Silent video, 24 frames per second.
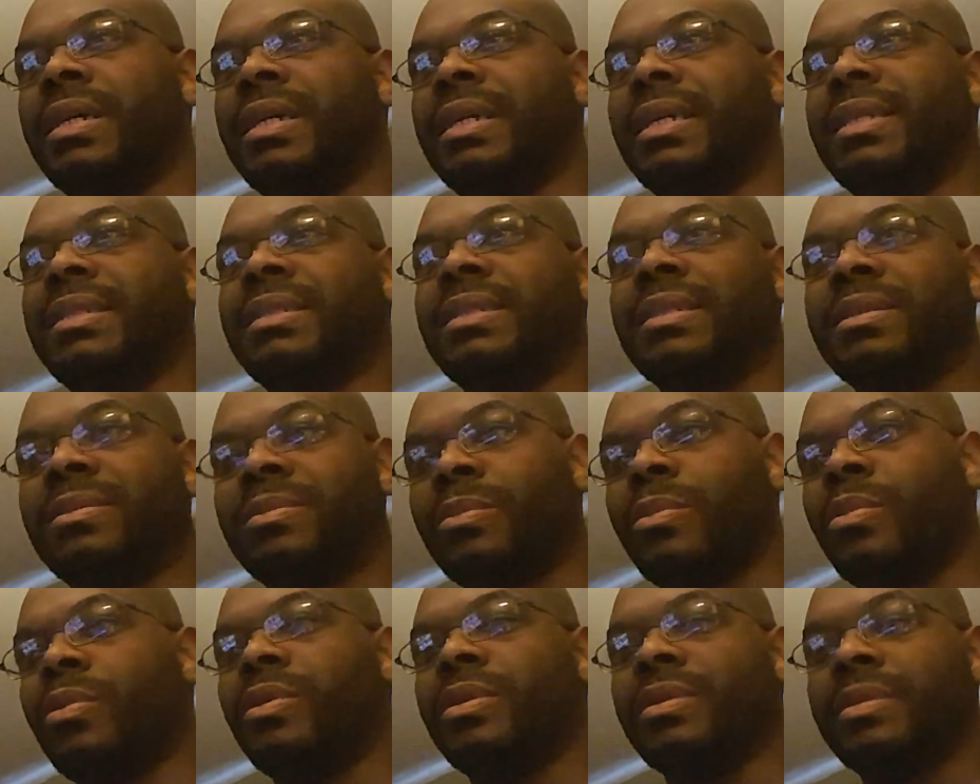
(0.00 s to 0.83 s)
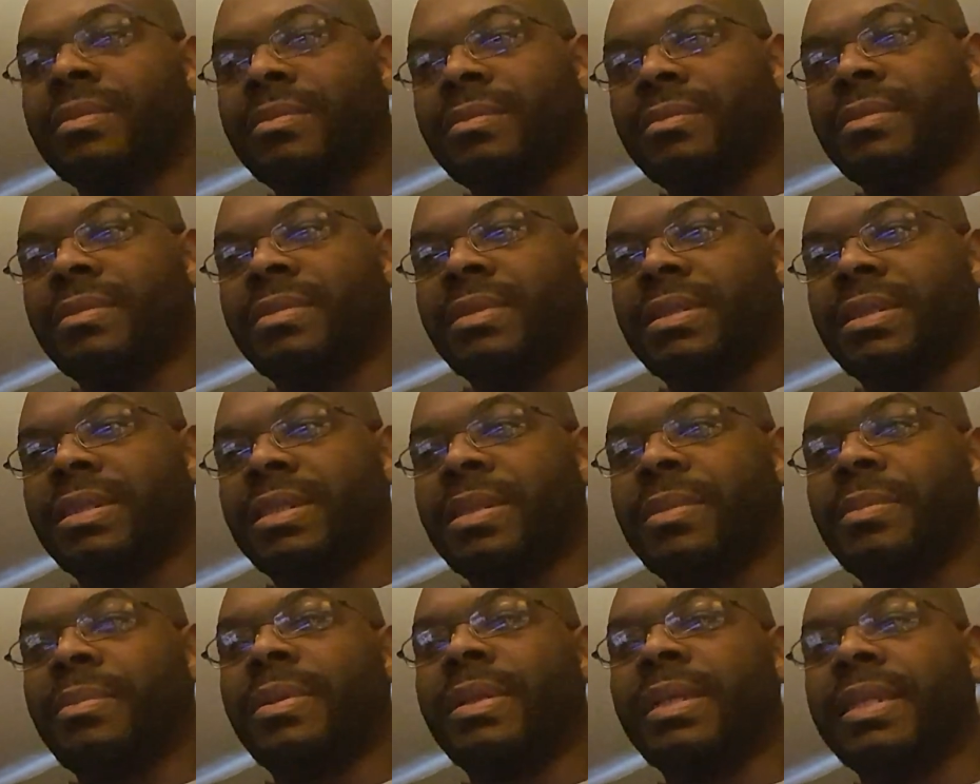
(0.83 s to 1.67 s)
it's more
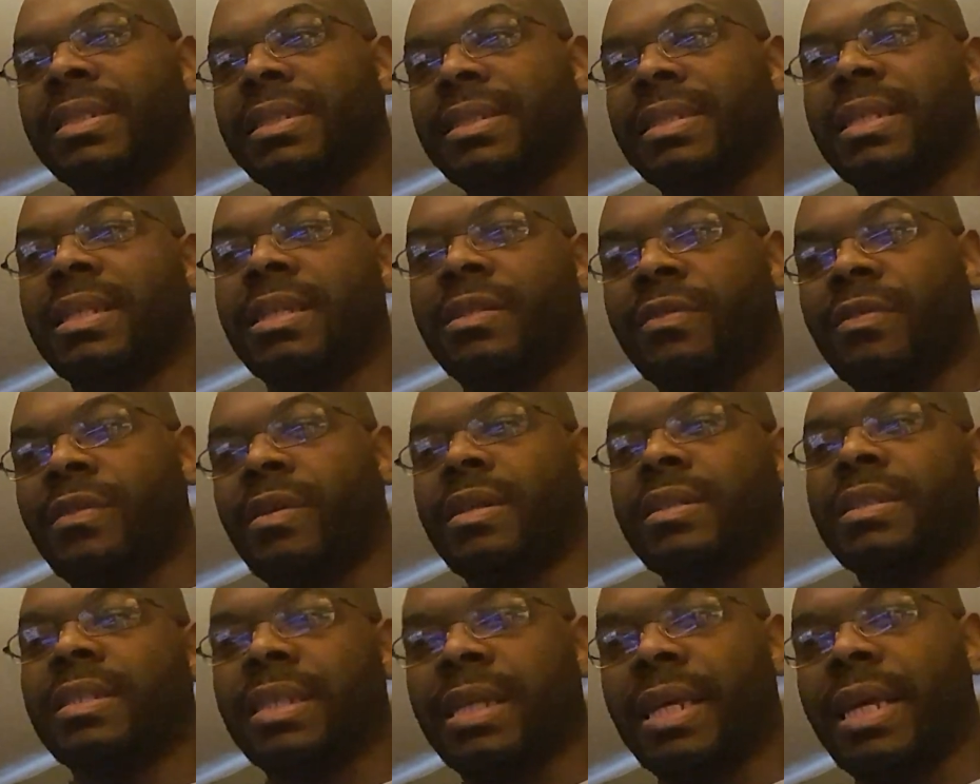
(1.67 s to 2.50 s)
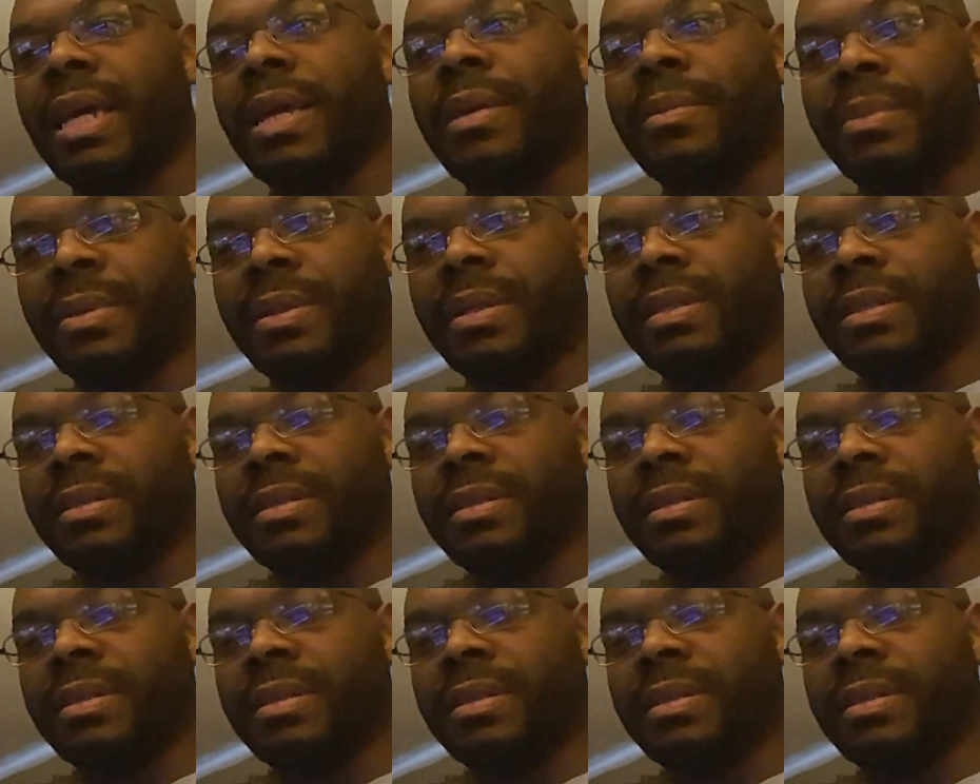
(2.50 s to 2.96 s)
simplistic as far as the gameplay.